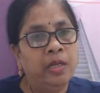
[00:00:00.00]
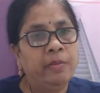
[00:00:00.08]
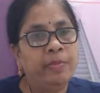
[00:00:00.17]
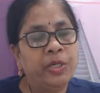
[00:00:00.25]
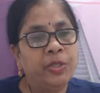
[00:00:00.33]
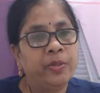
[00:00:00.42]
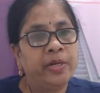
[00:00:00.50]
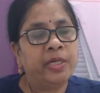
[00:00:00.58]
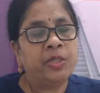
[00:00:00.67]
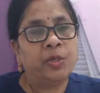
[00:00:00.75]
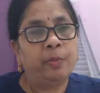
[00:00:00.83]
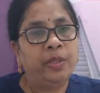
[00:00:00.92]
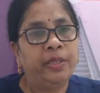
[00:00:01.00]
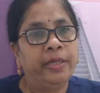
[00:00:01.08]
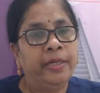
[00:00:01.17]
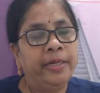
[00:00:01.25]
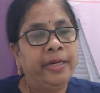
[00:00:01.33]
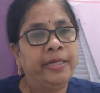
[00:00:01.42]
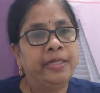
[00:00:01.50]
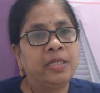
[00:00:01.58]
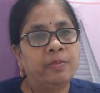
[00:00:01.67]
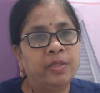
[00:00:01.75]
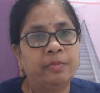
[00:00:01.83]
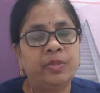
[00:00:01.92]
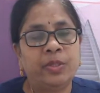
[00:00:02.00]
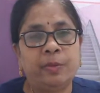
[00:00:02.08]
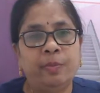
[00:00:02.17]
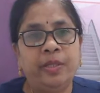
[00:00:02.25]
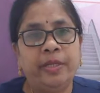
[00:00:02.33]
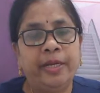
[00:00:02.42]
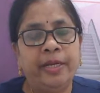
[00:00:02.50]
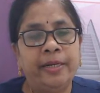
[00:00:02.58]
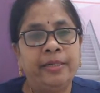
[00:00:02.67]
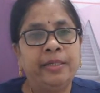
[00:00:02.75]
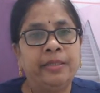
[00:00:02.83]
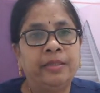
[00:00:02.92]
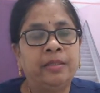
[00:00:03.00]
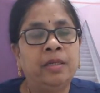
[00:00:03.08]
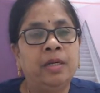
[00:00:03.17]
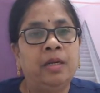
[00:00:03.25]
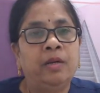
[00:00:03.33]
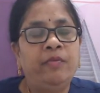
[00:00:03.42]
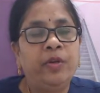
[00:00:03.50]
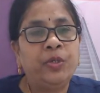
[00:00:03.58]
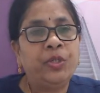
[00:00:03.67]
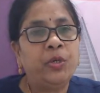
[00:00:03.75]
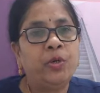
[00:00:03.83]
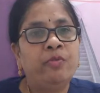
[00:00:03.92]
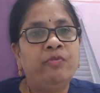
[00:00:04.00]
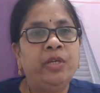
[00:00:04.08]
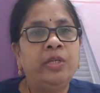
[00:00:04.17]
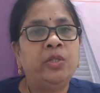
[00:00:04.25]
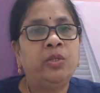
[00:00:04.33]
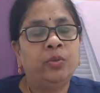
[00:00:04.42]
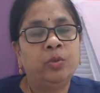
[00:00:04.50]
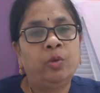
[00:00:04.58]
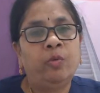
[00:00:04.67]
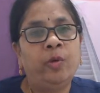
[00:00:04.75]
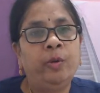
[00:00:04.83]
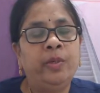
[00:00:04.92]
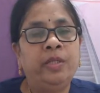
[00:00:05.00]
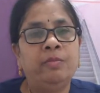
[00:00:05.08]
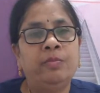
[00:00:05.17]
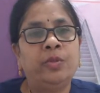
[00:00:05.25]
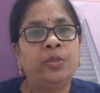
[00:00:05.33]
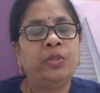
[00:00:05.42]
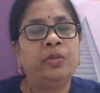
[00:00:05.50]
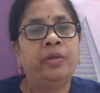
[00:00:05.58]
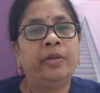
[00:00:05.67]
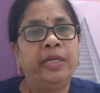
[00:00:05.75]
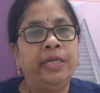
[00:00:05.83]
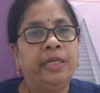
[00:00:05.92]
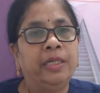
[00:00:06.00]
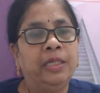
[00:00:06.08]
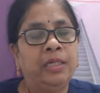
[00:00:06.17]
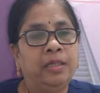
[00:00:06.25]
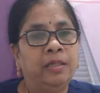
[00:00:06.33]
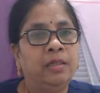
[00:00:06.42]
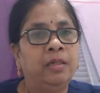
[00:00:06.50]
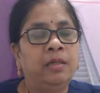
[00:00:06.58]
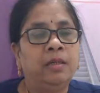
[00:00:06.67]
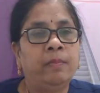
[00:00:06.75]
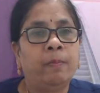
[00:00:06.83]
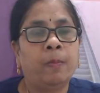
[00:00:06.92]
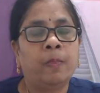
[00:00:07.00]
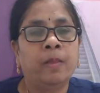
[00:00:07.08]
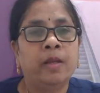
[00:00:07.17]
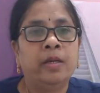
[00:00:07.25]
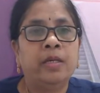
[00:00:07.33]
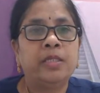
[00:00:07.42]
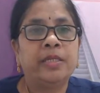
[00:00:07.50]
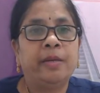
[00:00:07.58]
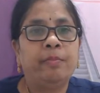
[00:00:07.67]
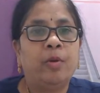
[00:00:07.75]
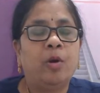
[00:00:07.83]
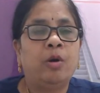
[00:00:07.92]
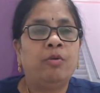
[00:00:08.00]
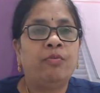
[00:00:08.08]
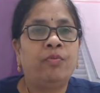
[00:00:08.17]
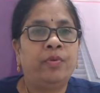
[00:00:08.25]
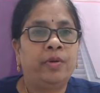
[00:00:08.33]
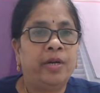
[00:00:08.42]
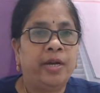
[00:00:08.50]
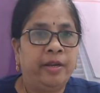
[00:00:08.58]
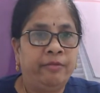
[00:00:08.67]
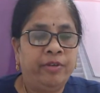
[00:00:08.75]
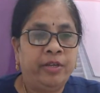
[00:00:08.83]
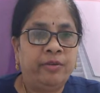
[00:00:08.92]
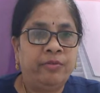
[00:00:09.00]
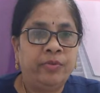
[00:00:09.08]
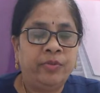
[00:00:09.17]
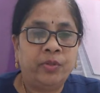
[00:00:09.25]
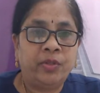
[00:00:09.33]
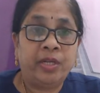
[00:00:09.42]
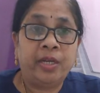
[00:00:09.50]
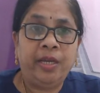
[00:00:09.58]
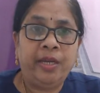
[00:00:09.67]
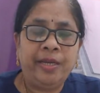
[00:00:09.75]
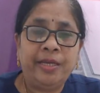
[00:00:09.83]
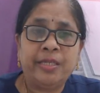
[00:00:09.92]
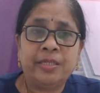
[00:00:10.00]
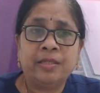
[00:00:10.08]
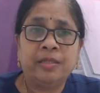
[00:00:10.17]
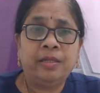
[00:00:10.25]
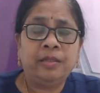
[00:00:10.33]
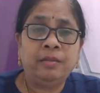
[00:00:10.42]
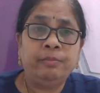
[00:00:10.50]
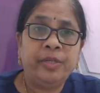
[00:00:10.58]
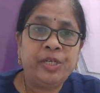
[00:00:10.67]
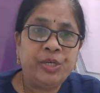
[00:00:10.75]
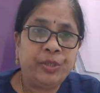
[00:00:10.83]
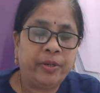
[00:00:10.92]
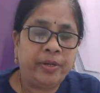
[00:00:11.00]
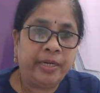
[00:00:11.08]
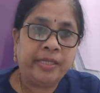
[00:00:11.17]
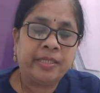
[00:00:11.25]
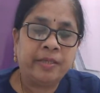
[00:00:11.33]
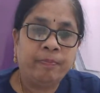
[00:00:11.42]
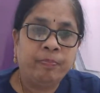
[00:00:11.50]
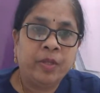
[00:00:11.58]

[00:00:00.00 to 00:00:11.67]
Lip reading: The mature egg should be there and the sperm should be there. The fusion of these two would be the most critical step of IVF. So the key is the mature eggs.